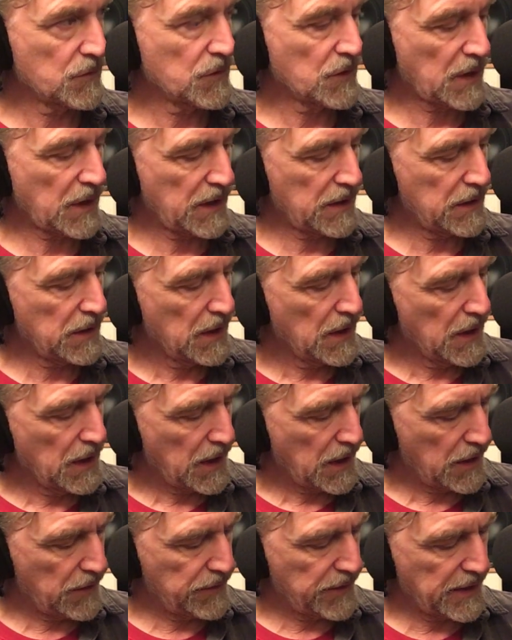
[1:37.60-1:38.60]
Okay,
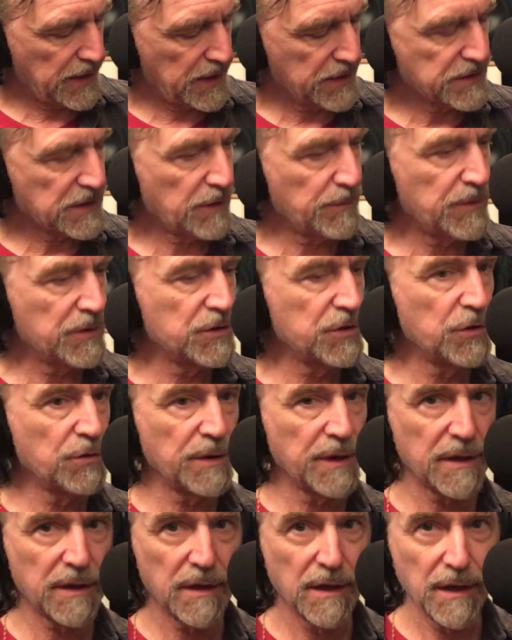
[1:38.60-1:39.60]
and then as I've been
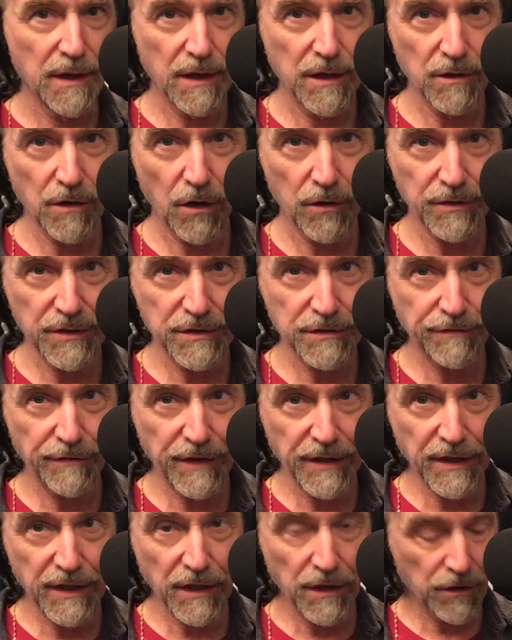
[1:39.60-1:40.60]
doing in all these
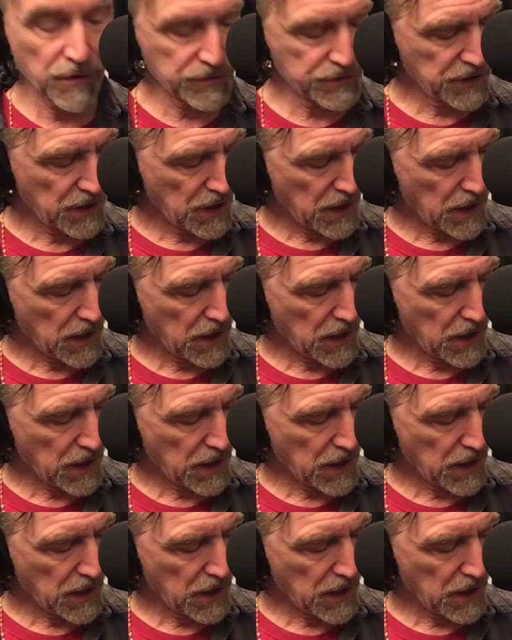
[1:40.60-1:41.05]
videos,